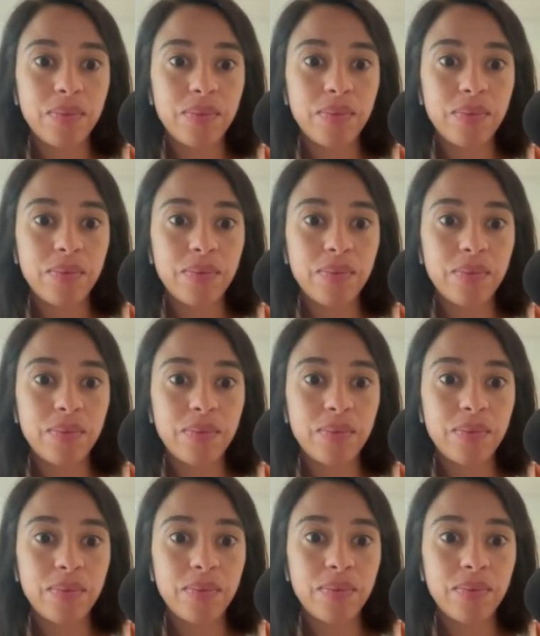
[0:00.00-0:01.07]

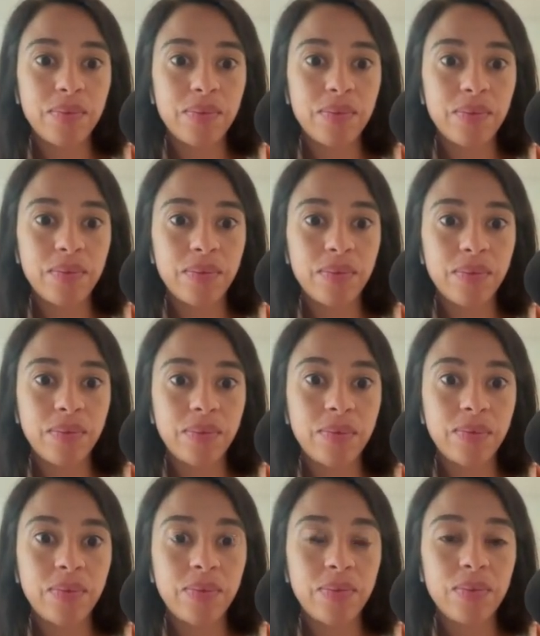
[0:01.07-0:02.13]

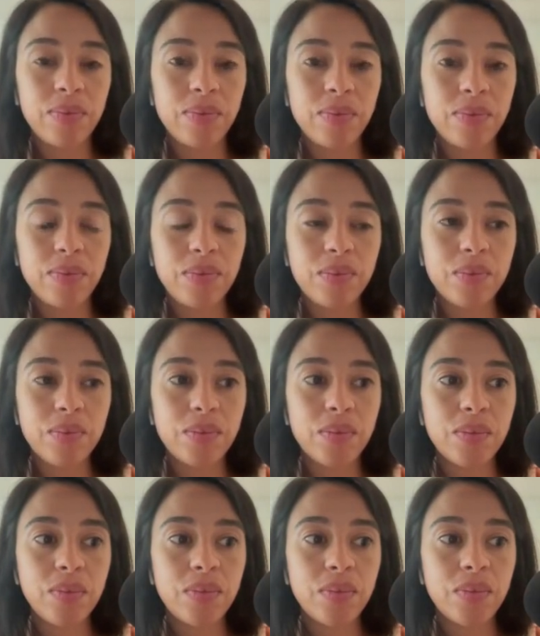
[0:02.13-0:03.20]

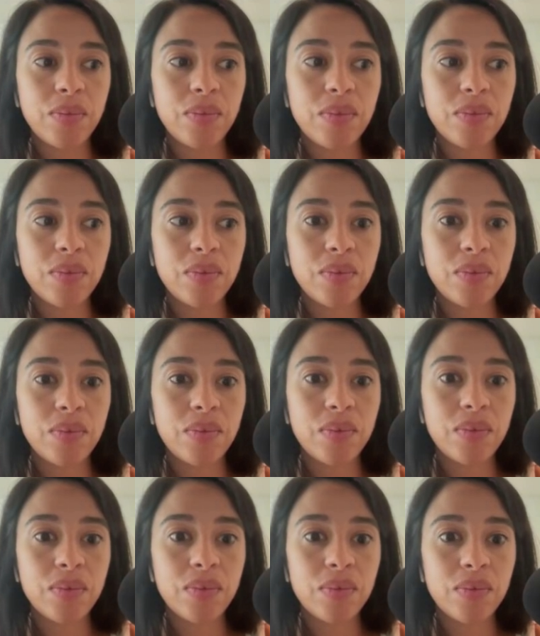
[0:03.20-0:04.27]

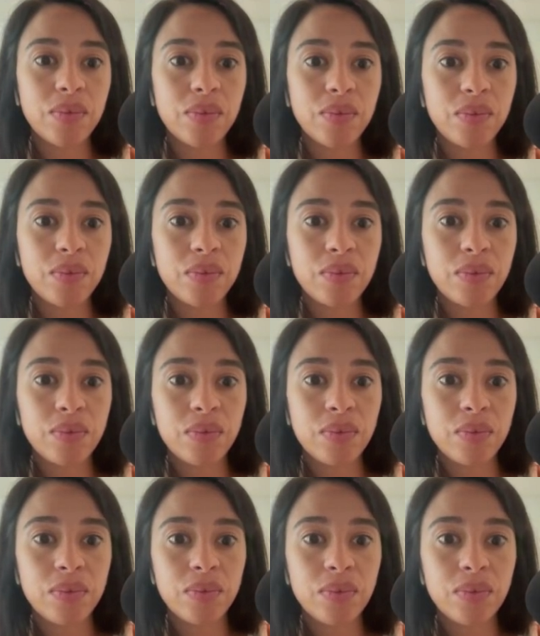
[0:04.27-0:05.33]

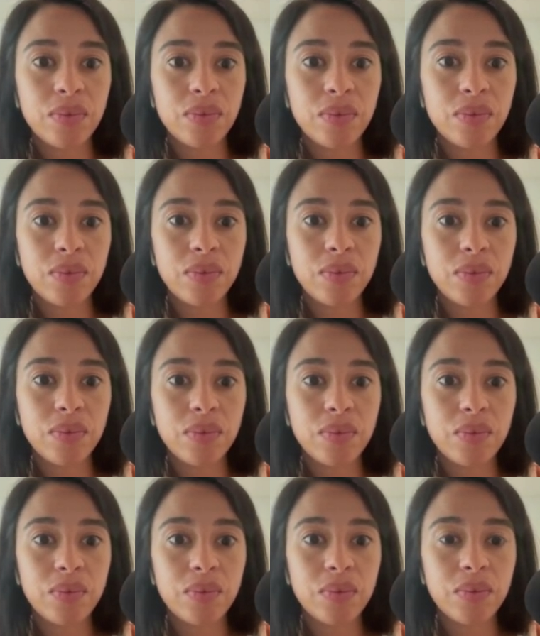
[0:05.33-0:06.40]

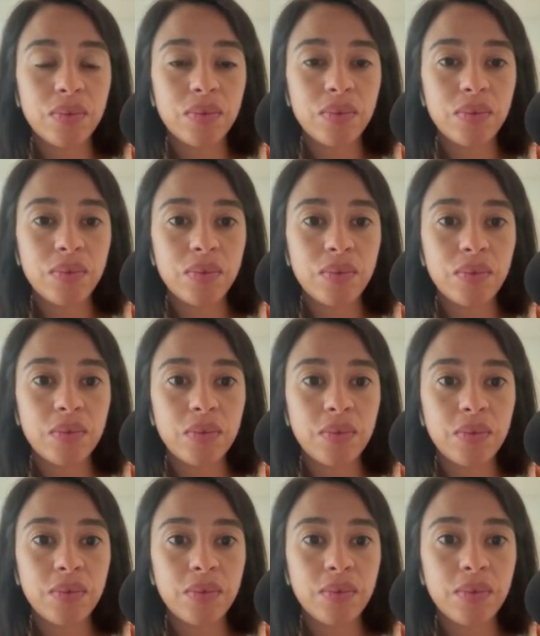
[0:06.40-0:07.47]

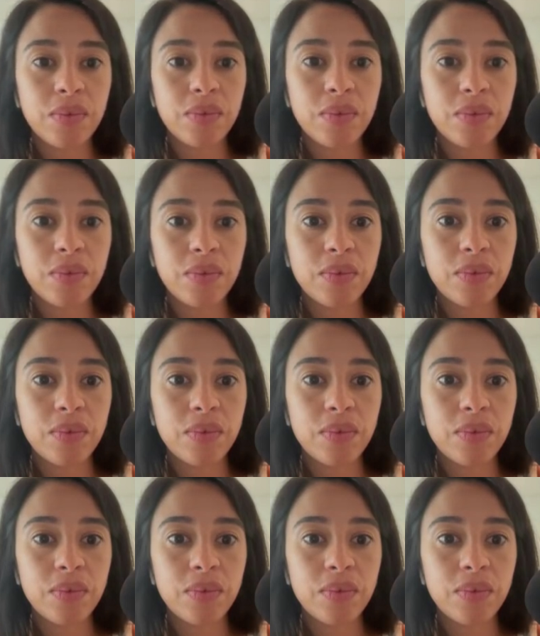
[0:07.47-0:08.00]
No words are spoken by the person on screen.